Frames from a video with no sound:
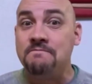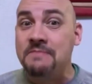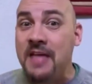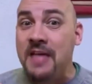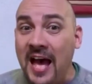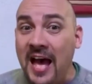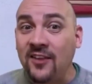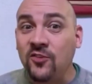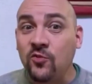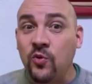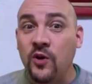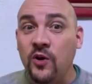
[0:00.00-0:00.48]

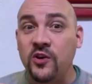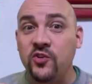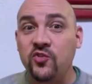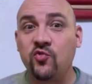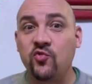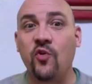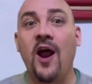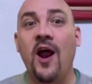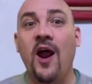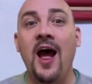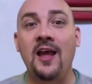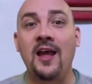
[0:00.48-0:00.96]
That's what
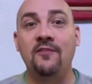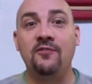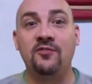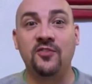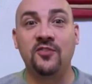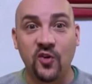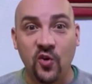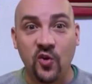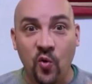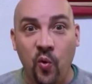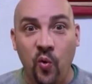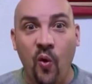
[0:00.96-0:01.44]

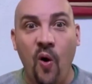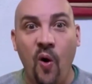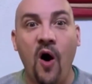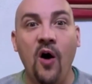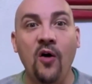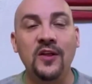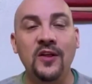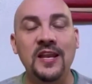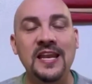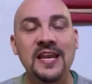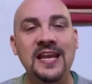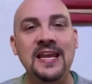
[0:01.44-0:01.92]
drives
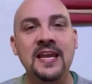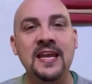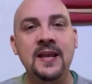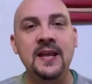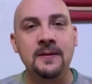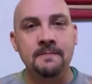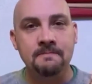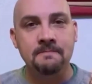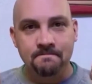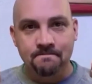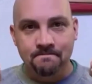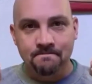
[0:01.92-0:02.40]
quality,